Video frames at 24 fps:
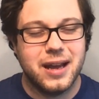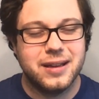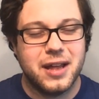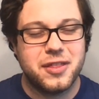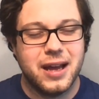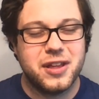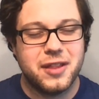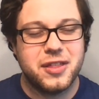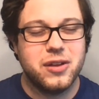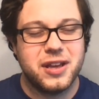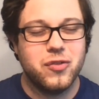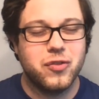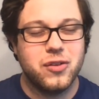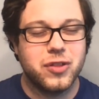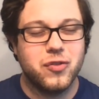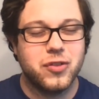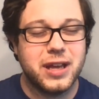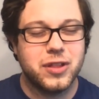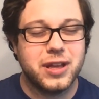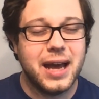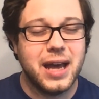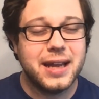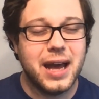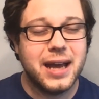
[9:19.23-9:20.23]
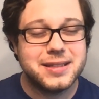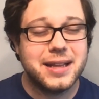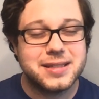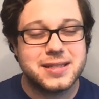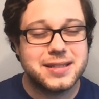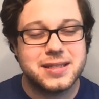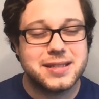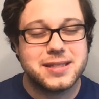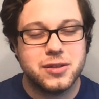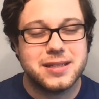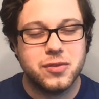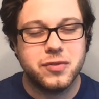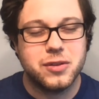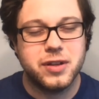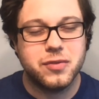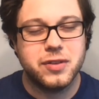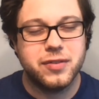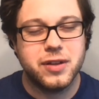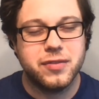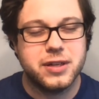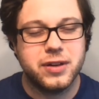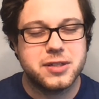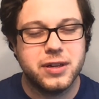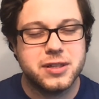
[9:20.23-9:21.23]
I thank you for the guidance that you've
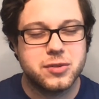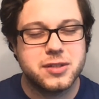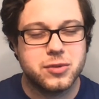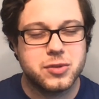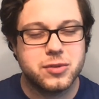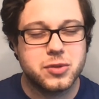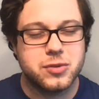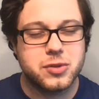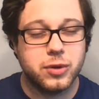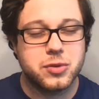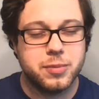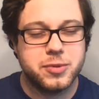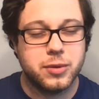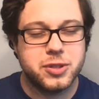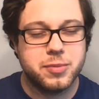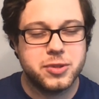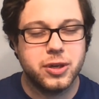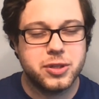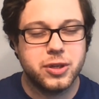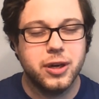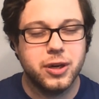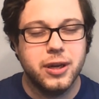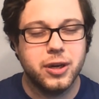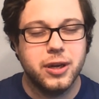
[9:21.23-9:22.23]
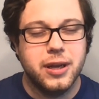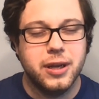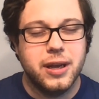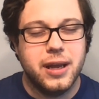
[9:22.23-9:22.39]
given us through Scripture